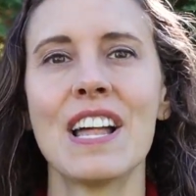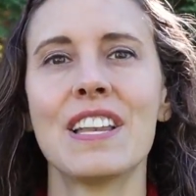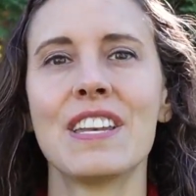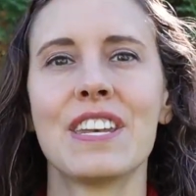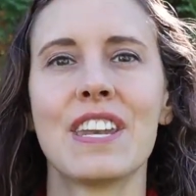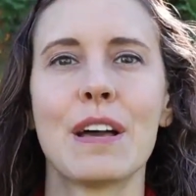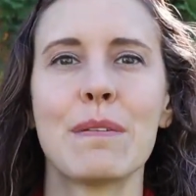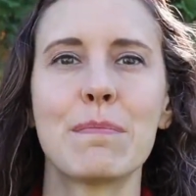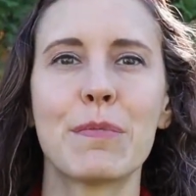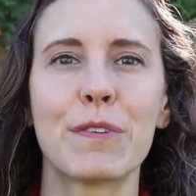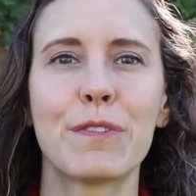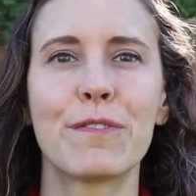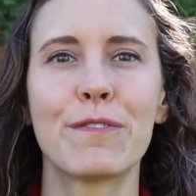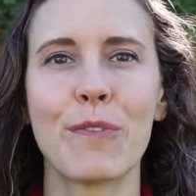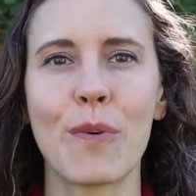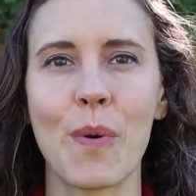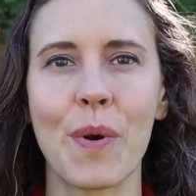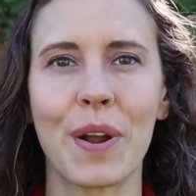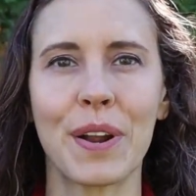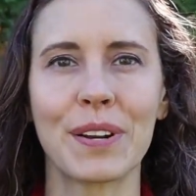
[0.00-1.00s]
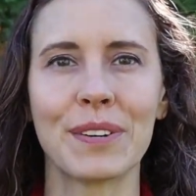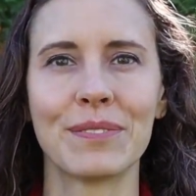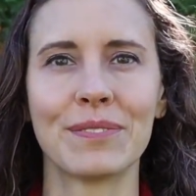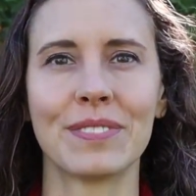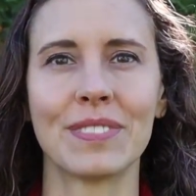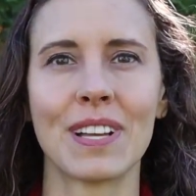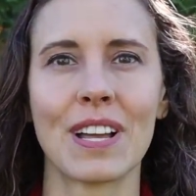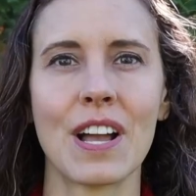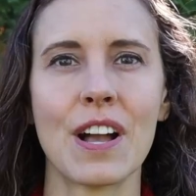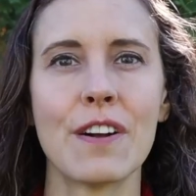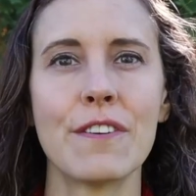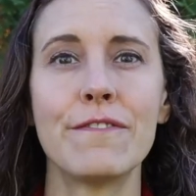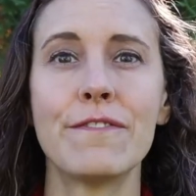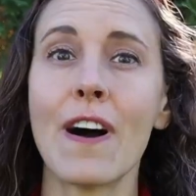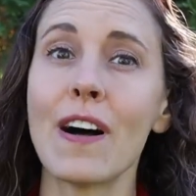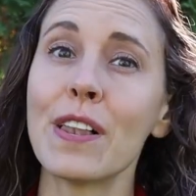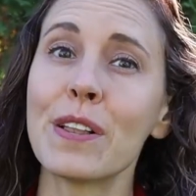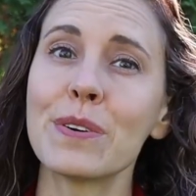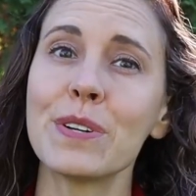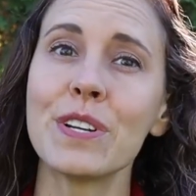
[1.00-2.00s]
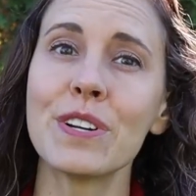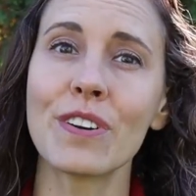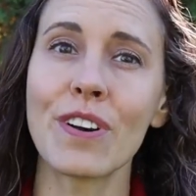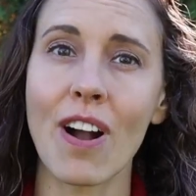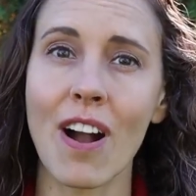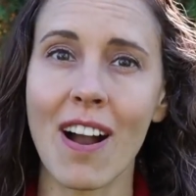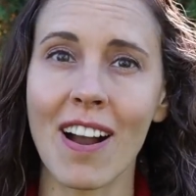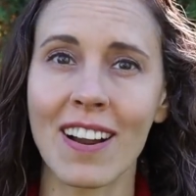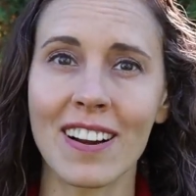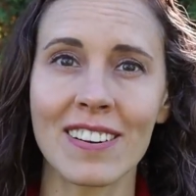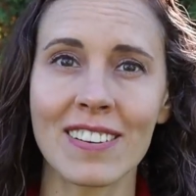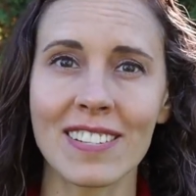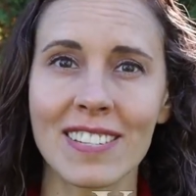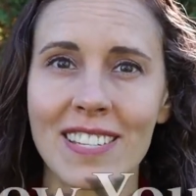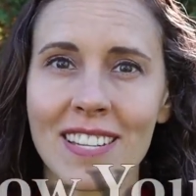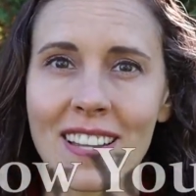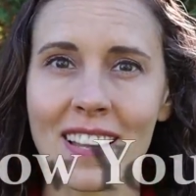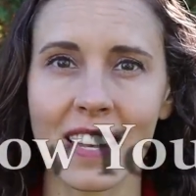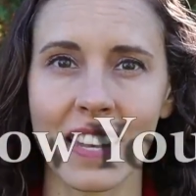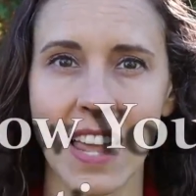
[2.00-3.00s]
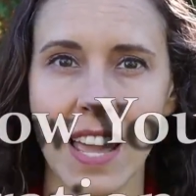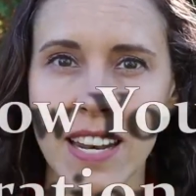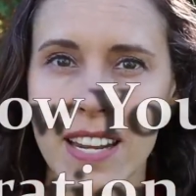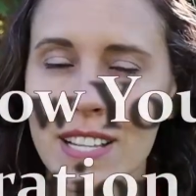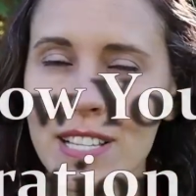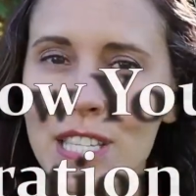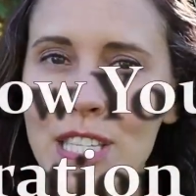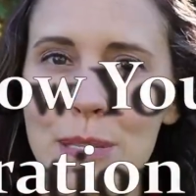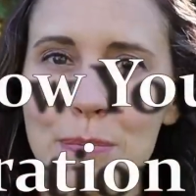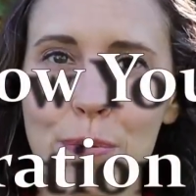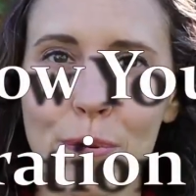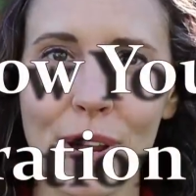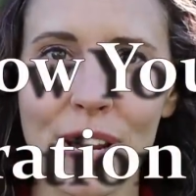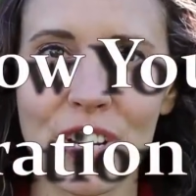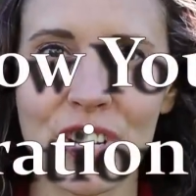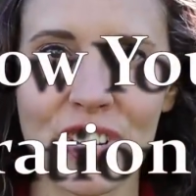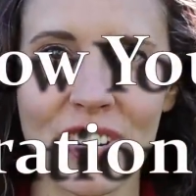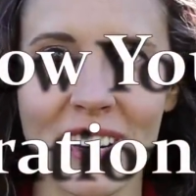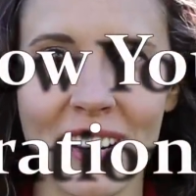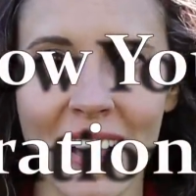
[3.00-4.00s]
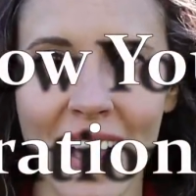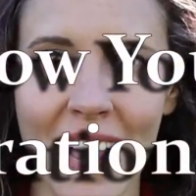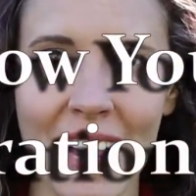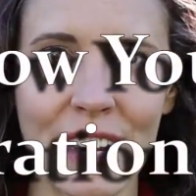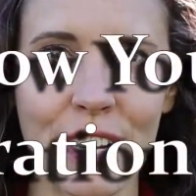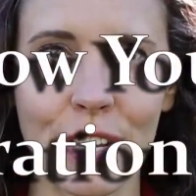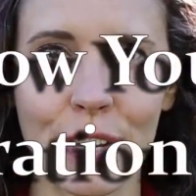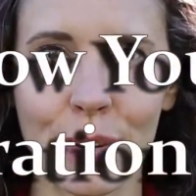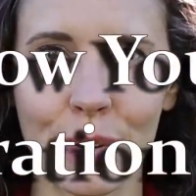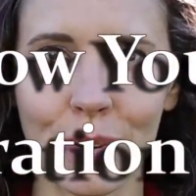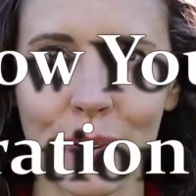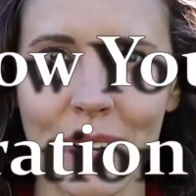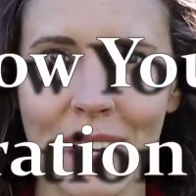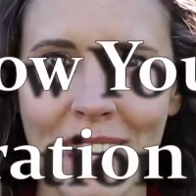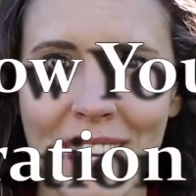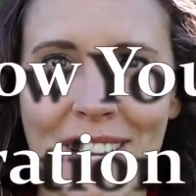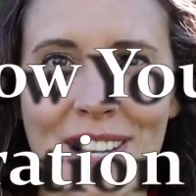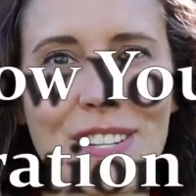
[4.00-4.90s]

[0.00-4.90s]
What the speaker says: Number 4, follow your heart. Let inspiration guide you.